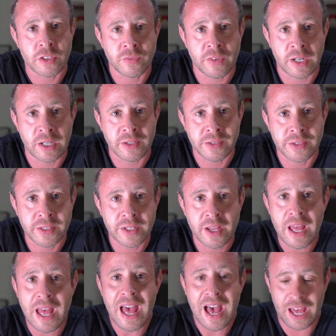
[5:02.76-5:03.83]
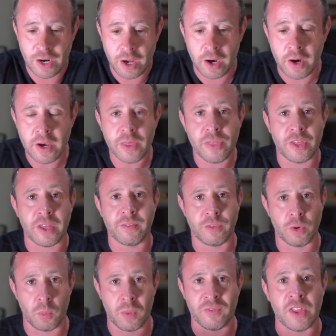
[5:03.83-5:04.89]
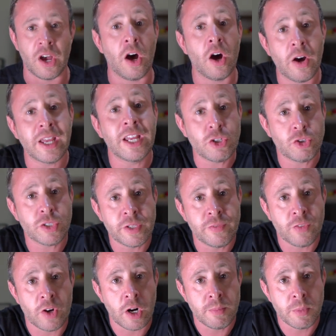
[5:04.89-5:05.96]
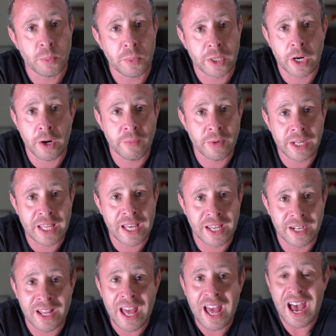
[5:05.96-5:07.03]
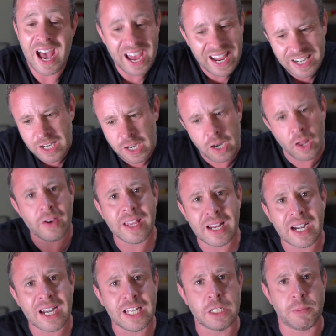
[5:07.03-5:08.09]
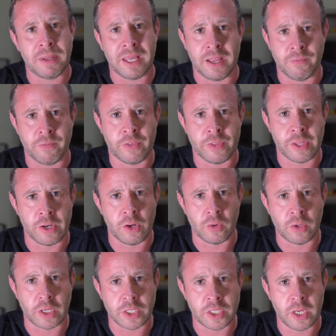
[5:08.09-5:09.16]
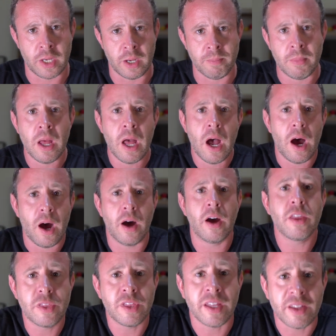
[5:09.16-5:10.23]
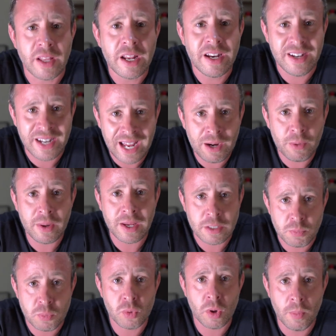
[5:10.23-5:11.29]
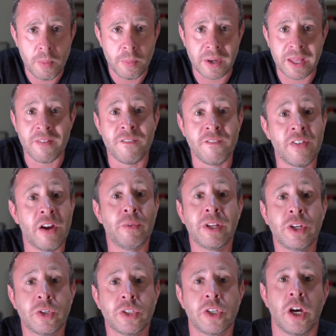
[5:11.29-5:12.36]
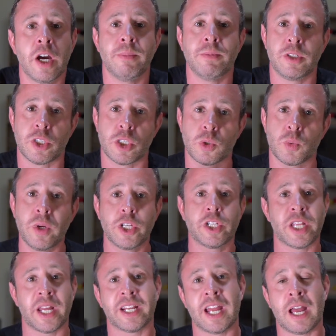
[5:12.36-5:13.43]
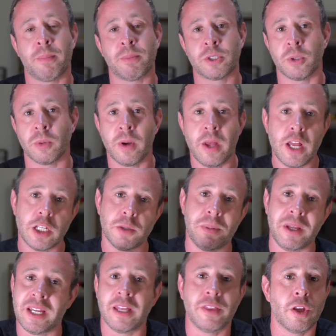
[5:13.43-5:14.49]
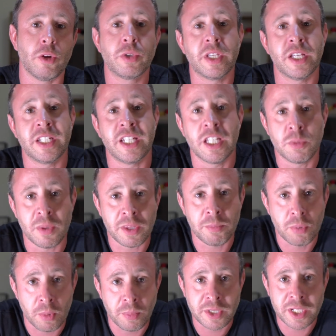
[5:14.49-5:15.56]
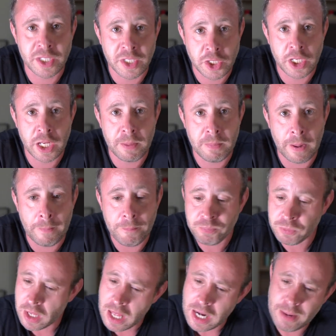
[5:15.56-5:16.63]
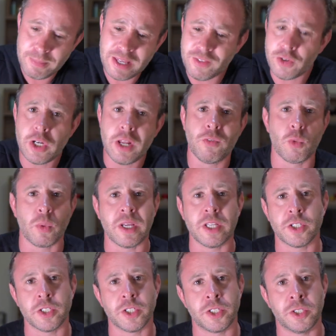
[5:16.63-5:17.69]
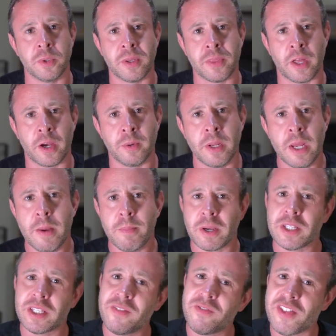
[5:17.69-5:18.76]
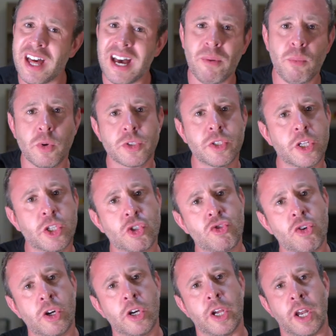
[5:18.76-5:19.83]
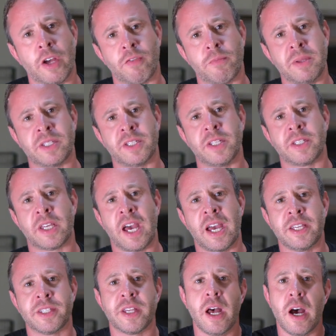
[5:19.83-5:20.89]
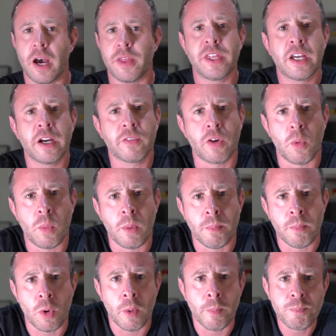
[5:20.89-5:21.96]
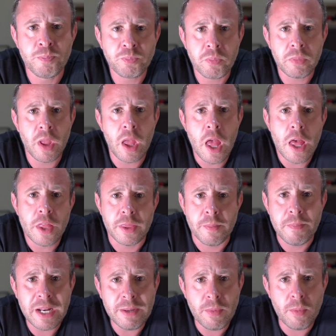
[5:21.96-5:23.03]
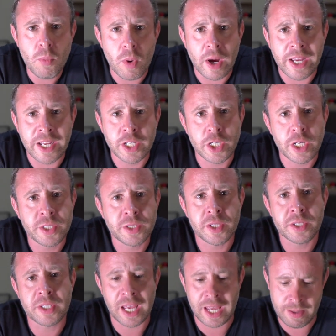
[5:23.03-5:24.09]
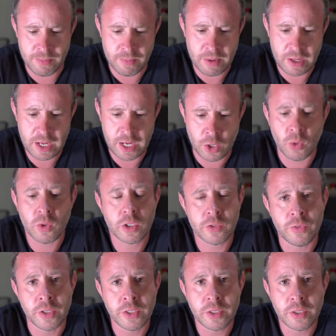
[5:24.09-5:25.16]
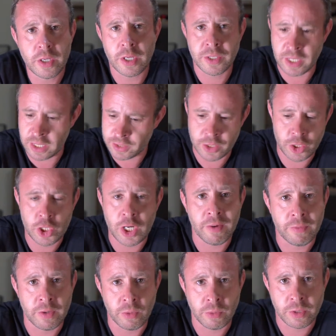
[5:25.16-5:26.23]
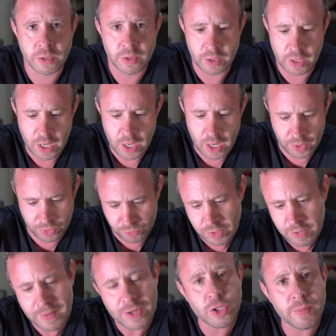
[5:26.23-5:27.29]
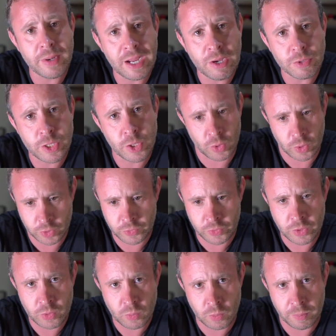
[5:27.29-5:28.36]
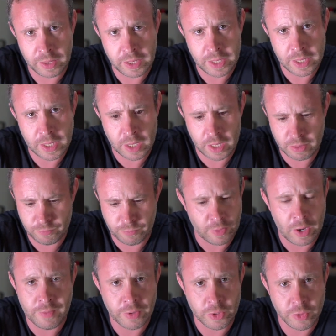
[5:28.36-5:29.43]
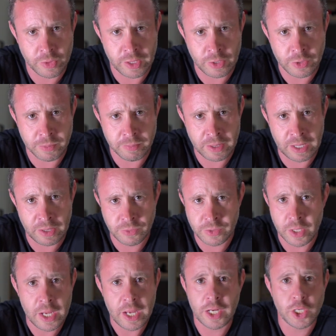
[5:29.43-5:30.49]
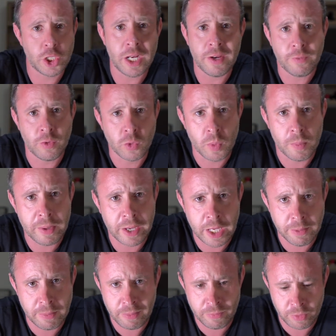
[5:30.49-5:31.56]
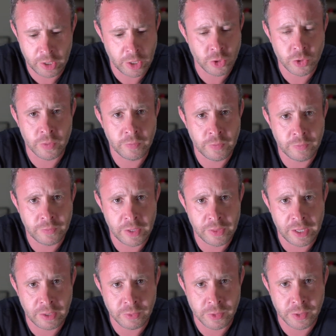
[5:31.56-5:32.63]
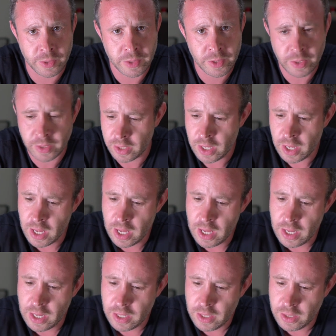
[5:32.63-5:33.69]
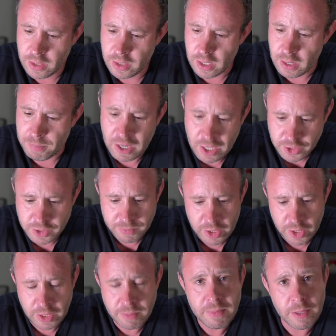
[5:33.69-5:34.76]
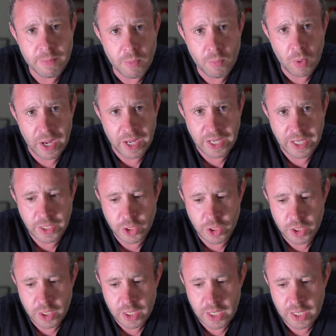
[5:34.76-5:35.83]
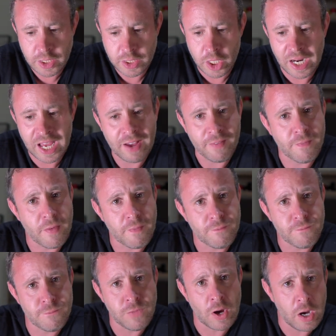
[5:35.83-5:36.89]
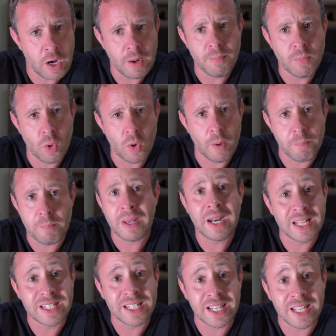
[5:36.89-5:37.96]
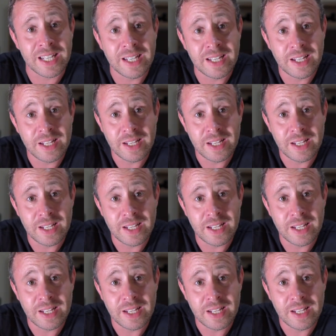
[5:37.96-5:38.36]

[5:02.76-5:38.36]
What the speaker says: as fast. And I think that with the high interest environment we're currently in, and likely to be in for the longer term, I think now is probably a very good time to switch that capital to being in those cities where the properties are cheaper. Let me give you another reason to do it though, because if that wasn't a strong enough business case, I think I've got one more. The minimum wage is the same in Oxford as it is in Sheffield. A 3-bedroom house in Oxford will be £500,000. In Sheffield, we're picking them up for £150,000. A person earning minimum wage is going to have far more ability